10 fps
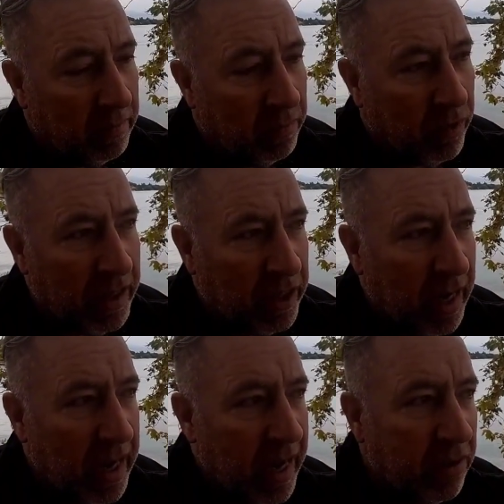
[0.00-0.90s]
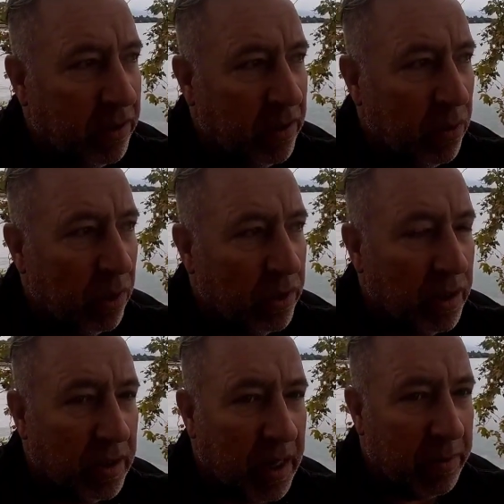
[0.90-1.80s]
Reach out now to what's
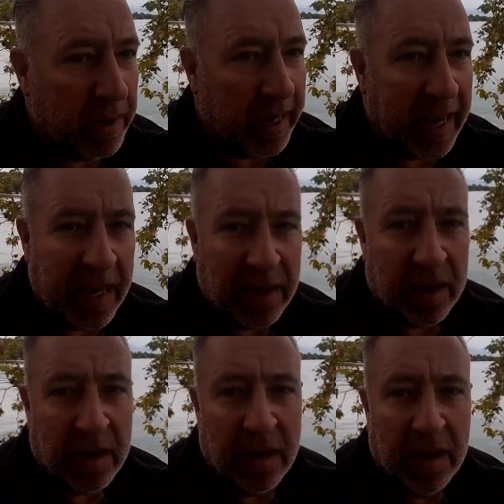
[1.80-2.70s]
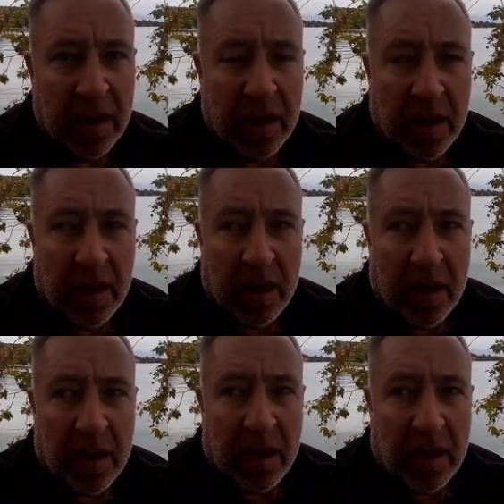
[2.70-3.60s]
just happened in Gaza.
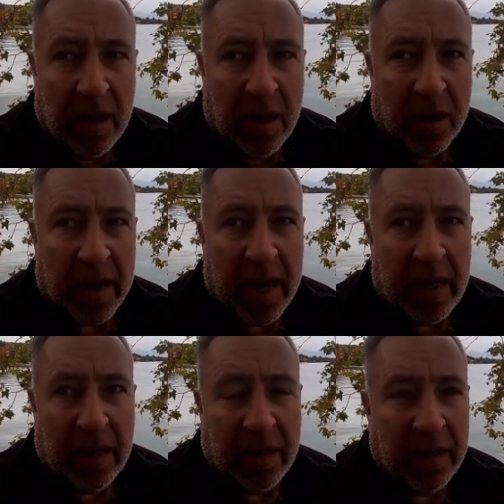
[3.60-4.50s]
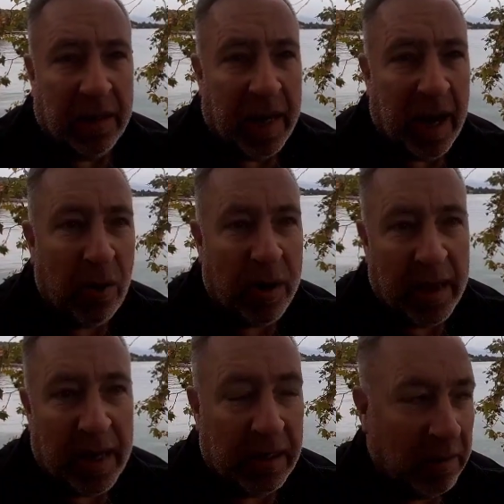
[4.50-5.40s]
Okay, how
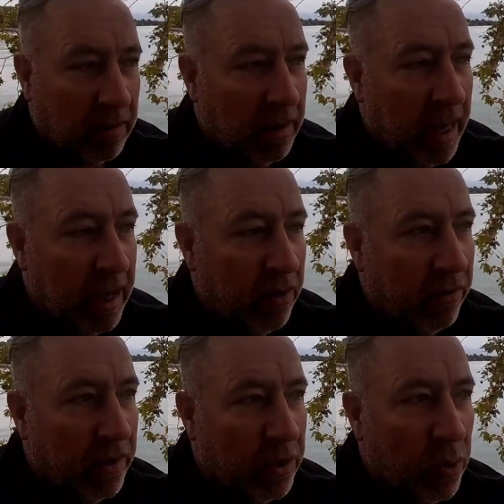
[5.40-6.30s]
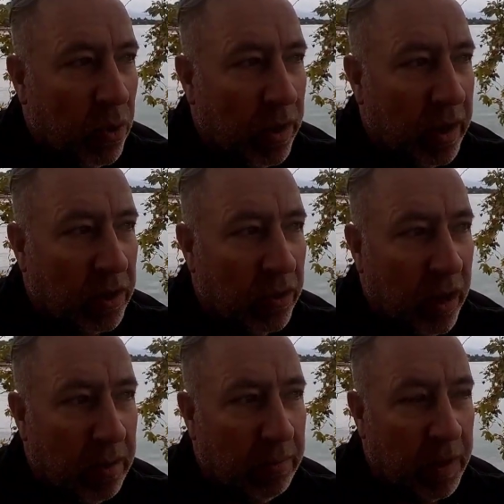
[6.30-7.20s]
can that lay over into organized
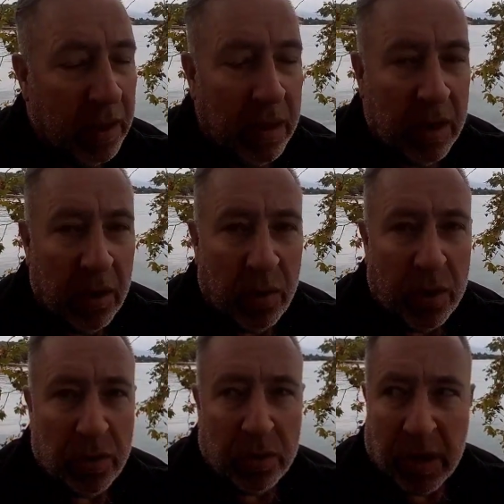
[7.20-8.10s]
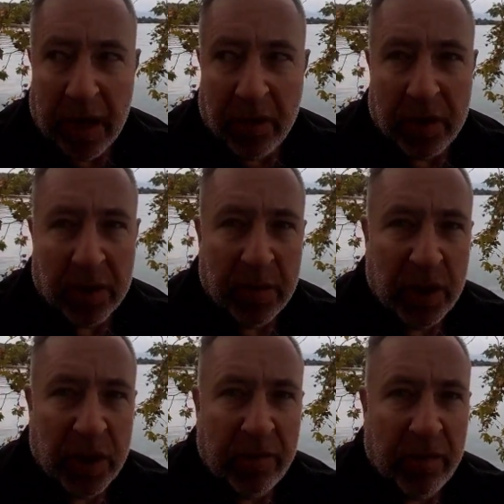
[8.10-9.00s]
crime? Well, terrorism
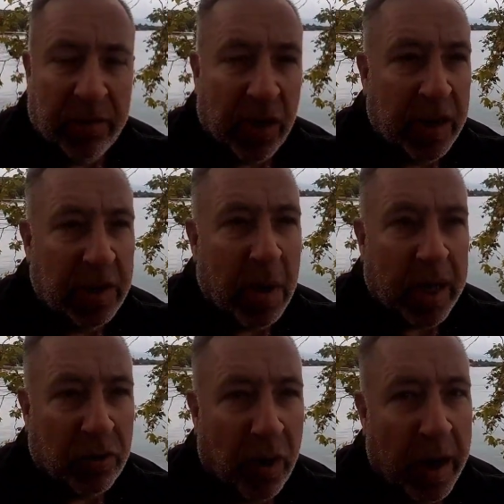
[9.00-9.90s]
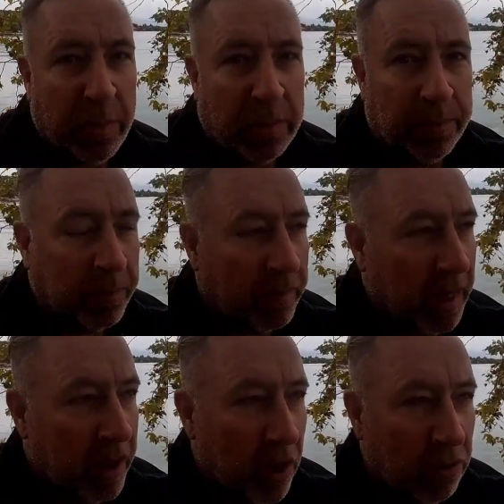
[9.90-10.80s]
is generally funded by crime.
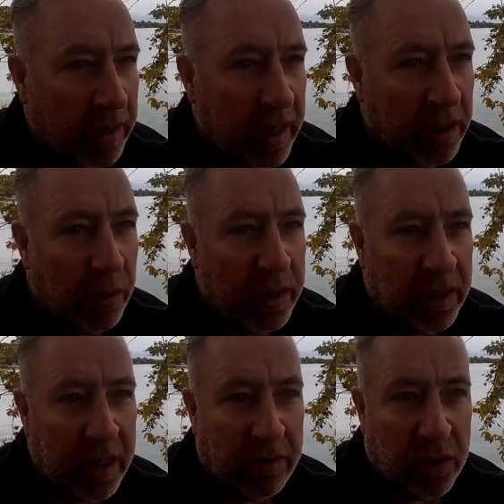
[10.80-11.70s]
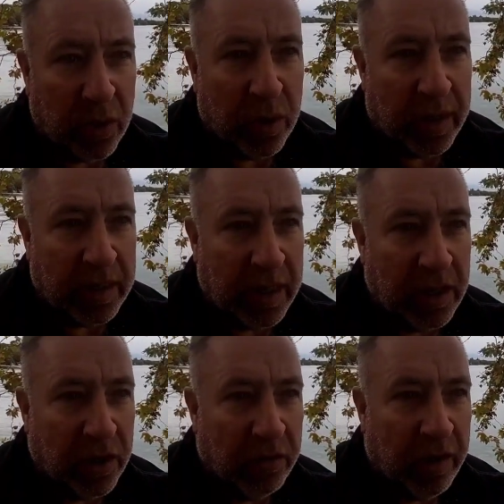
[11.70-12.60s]
In the old days, when a terrorist
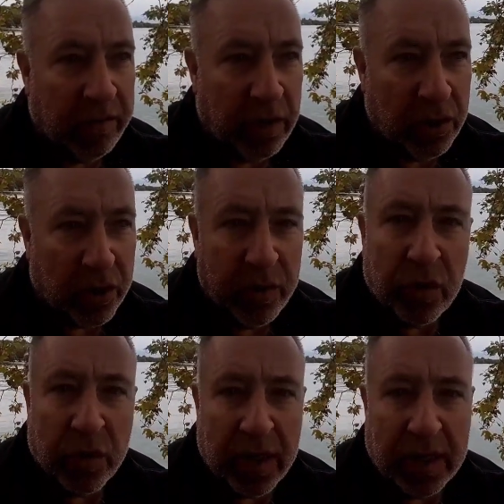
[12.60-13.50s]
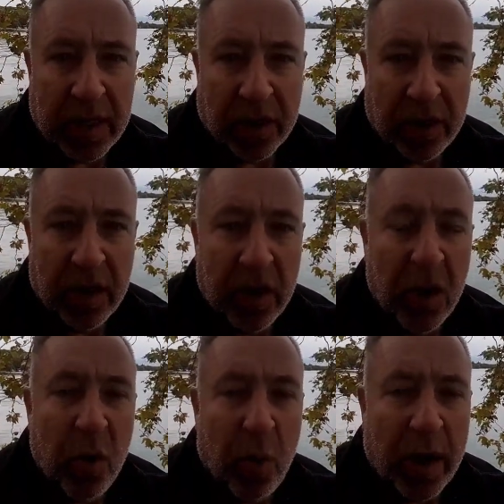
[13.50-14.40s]
organization, a revolutionary organization,
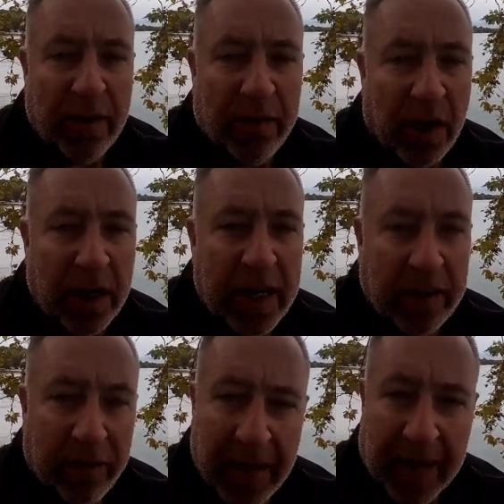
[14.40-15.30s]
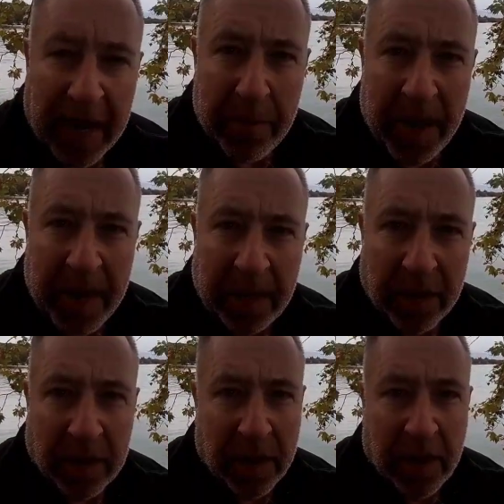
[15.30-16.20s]
wanted funding for their
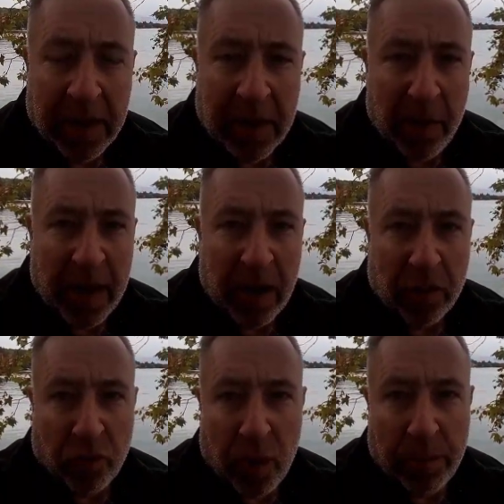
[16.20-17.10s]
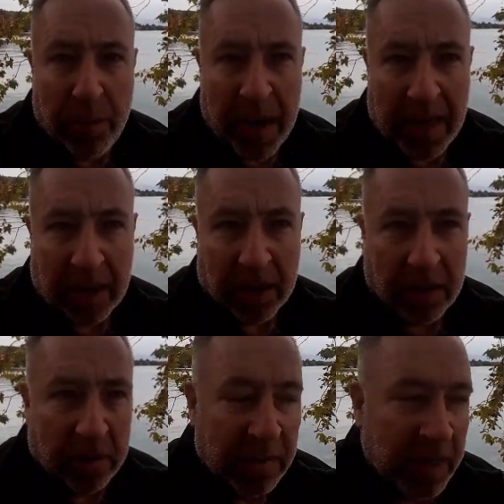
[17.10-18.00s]
campaigns, they went out and robbed
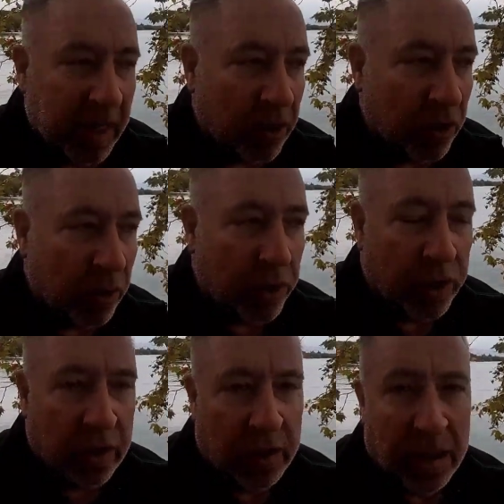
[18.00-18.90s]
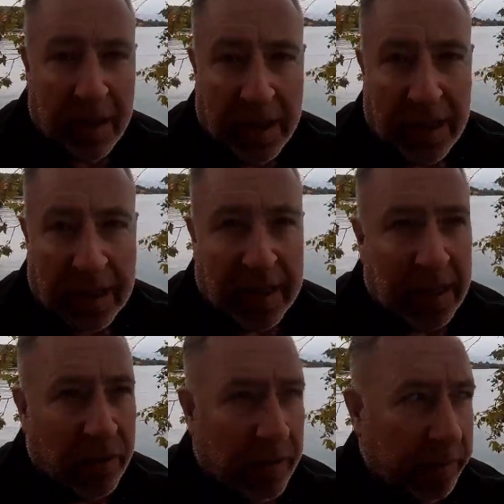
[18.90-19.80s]
banks, extortion,
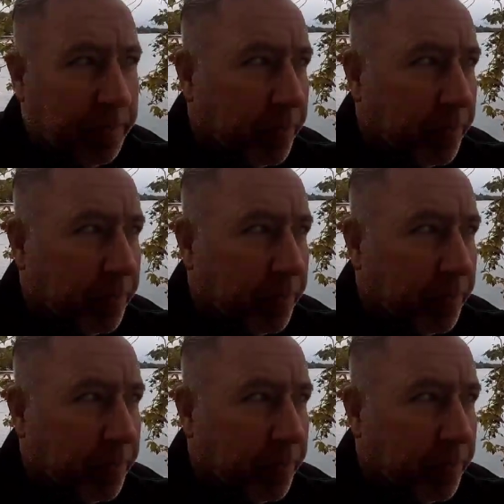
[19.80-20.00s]
etc.